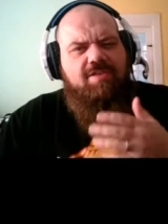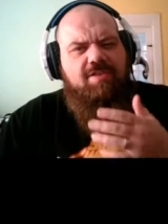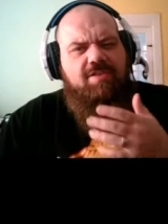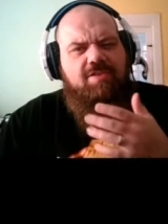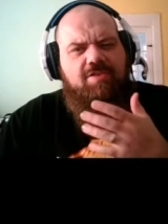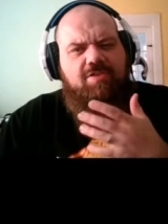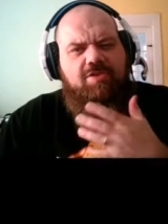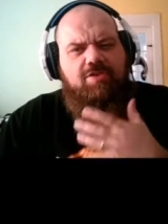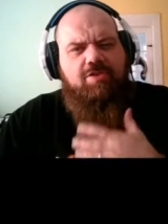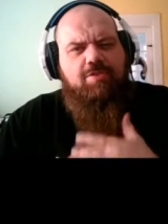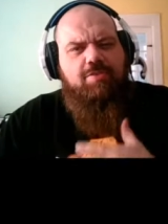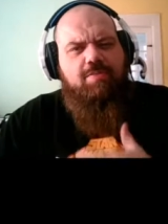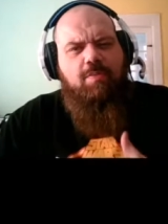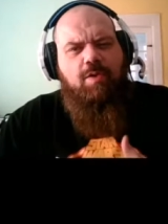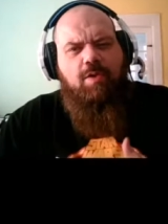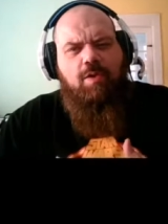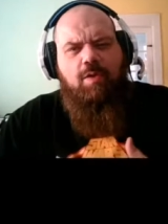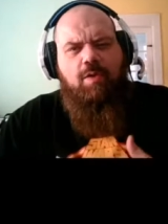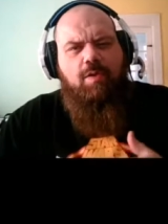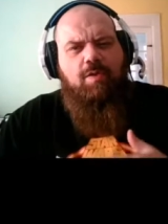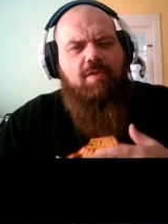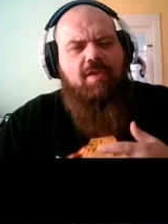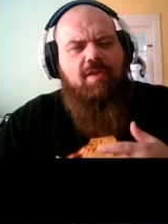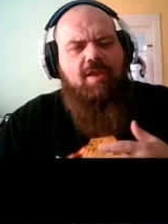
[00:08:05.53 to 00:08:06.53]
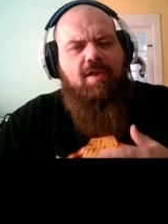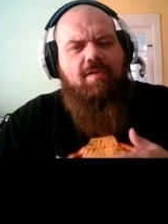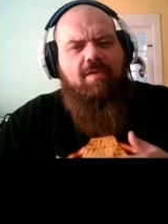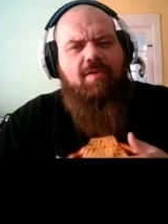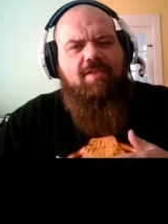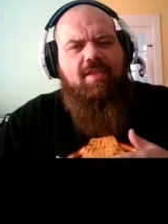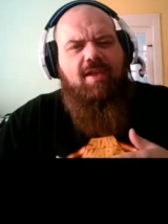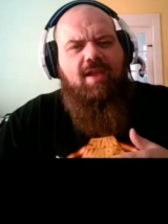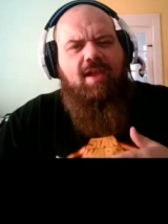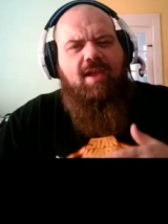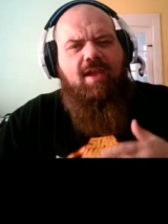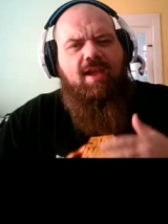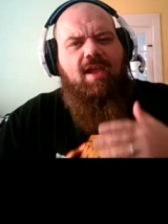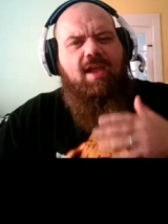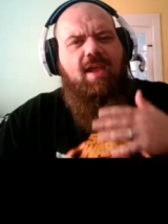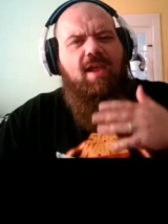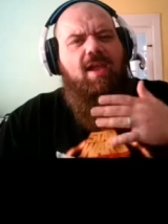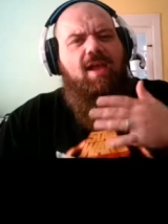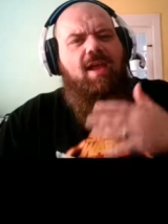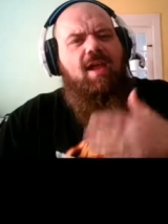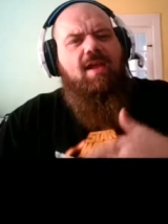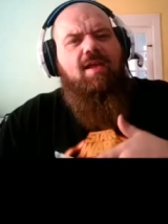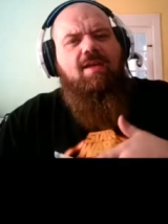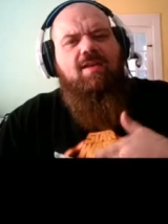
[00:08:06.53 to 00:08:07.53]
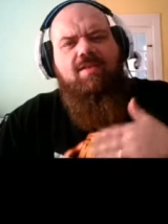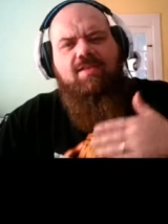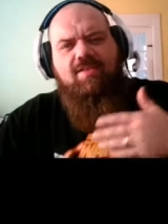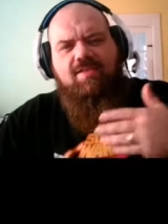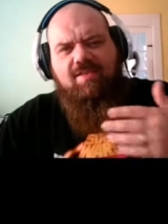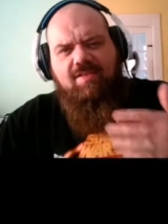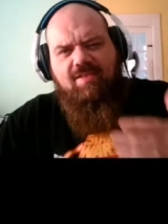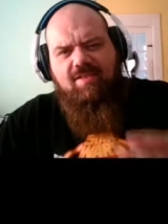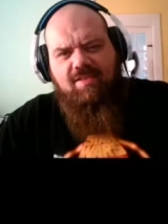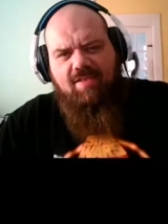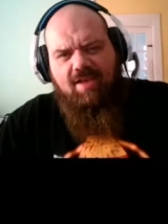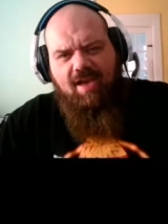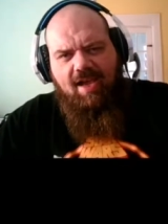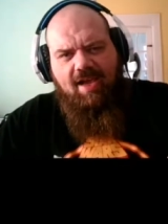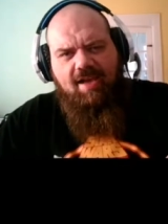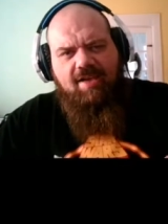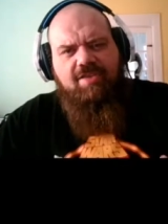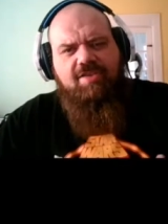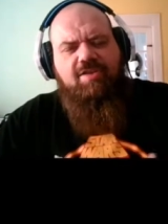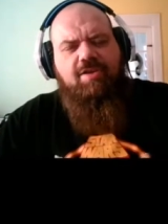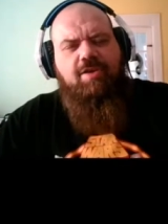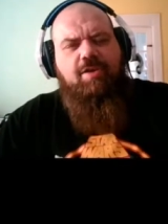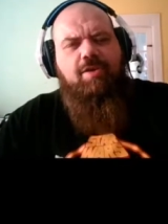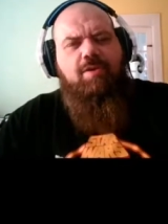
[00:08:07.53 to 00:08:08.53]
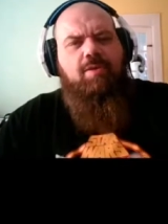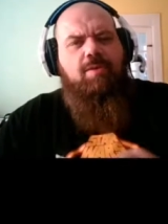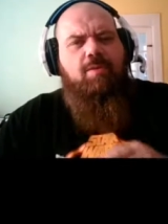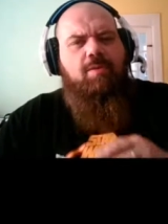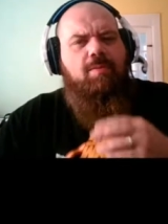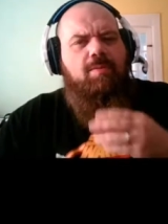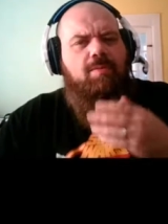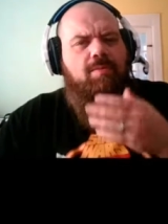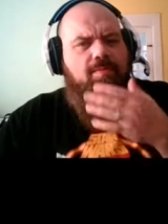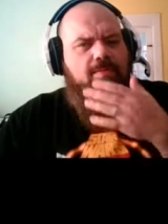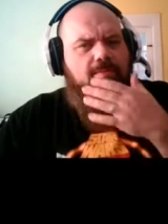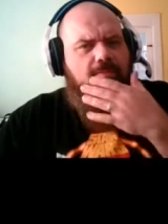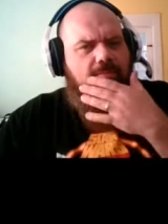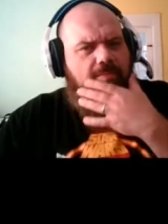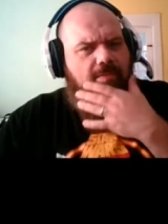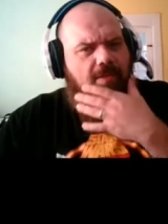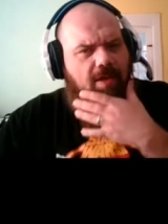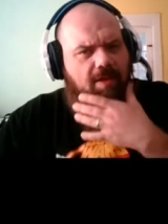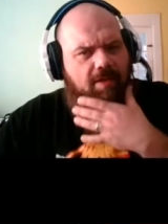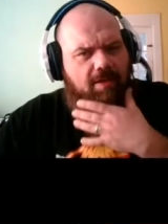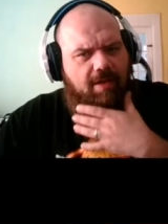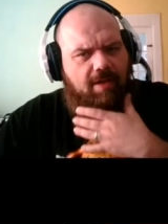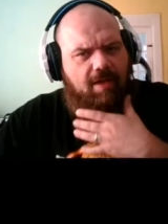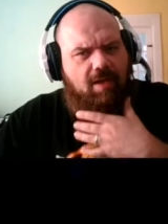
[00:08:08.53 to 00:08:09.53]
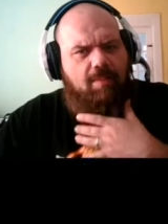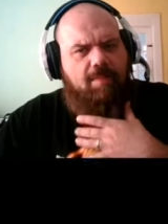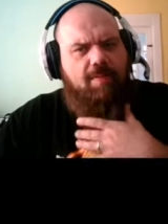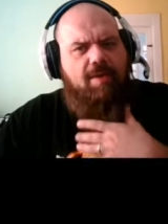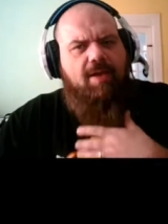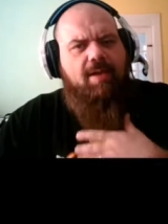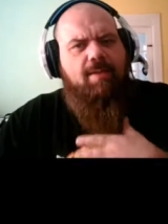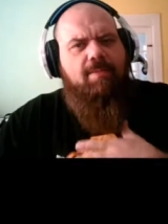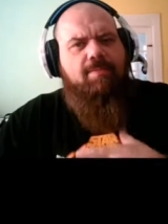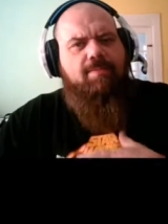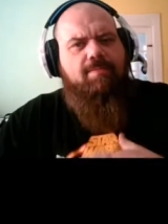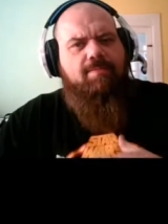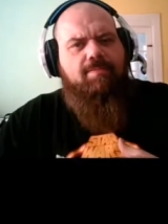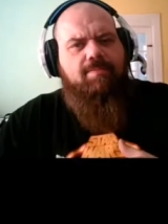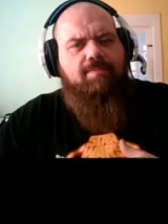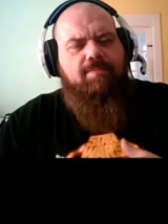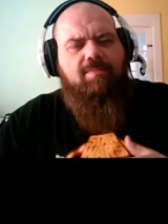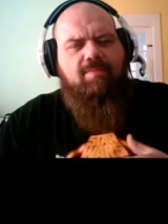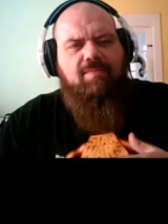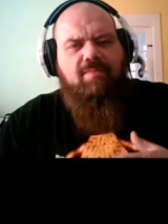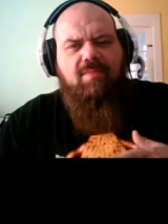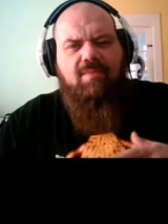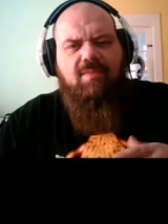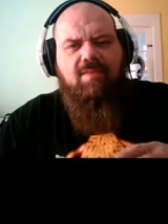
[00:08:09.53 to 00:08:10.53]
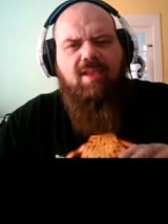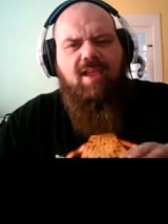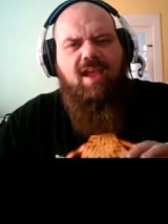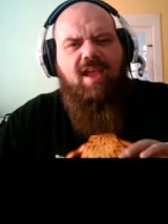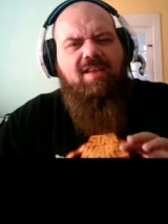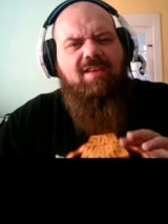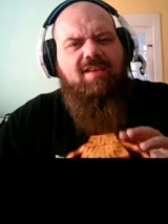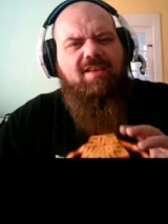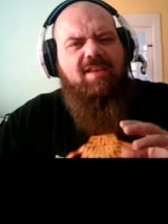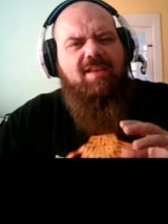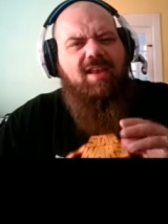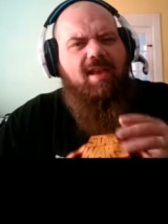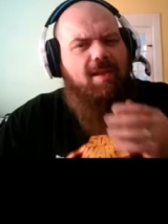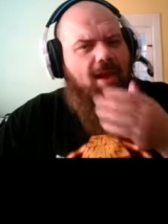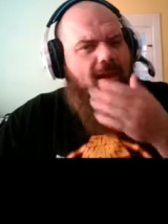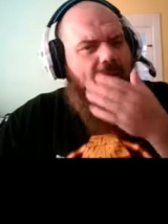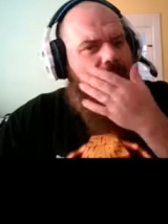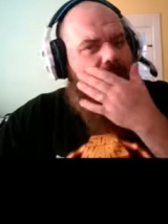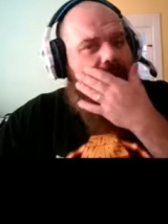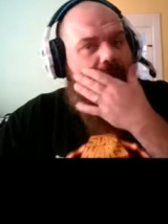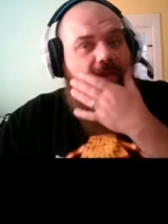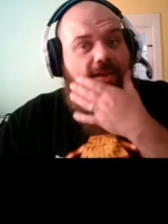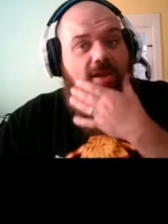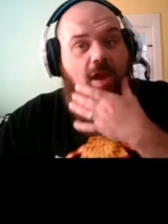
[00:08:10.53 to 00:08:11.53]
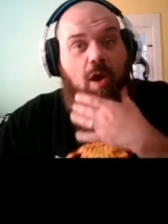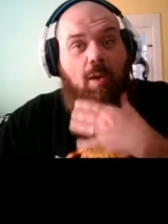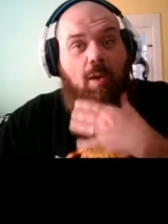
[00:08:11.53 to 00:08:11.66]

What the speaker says: smooth, and everything. Day two, a little bit, I had no